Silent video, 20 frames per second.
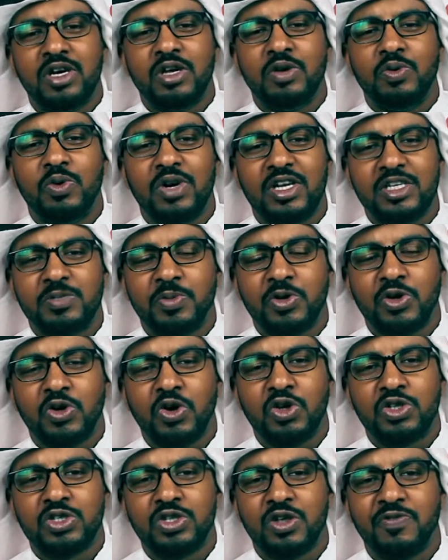was
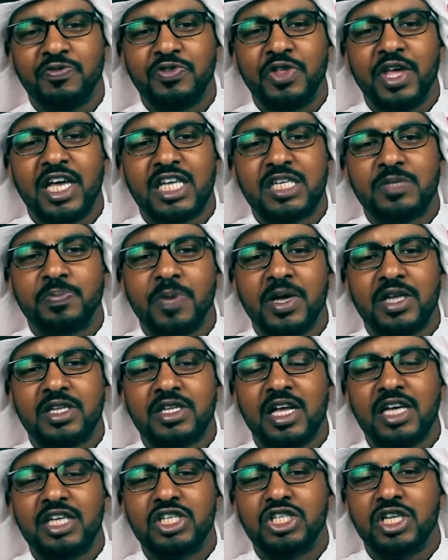because of the
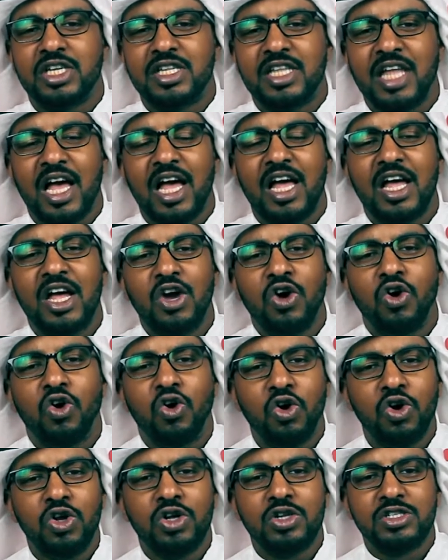expectation that
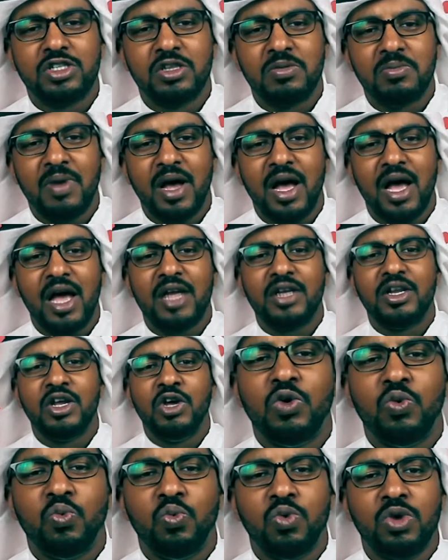oil demand
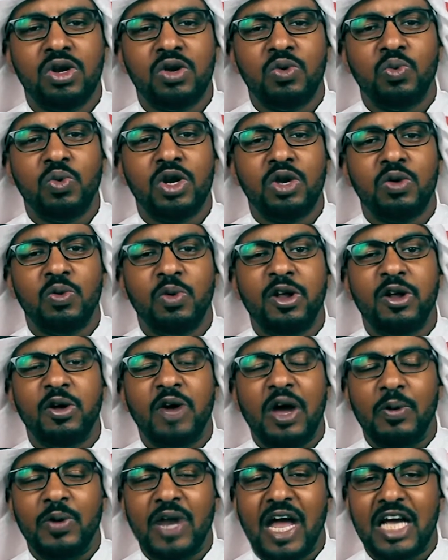
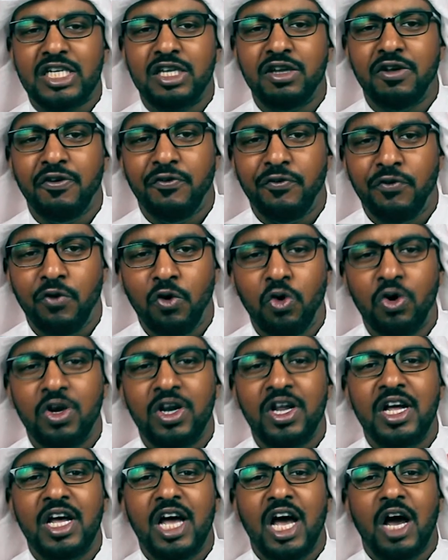will actually
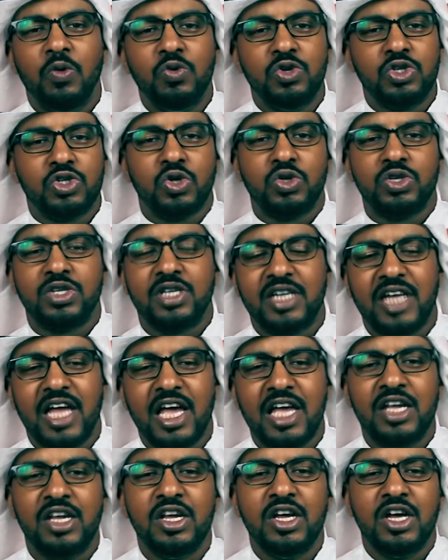fall, and we saw
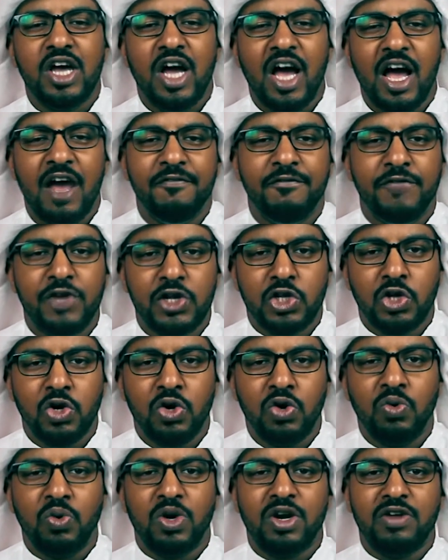today
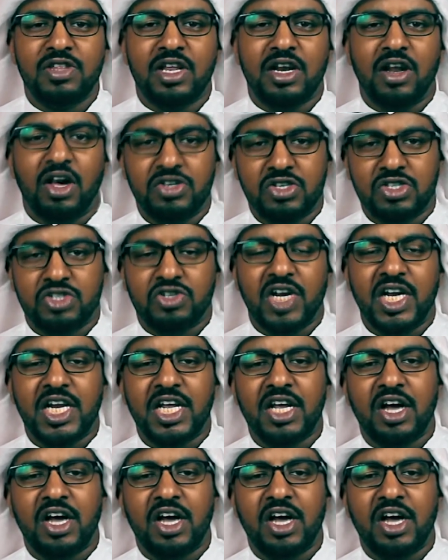Vitol, one of the largest oil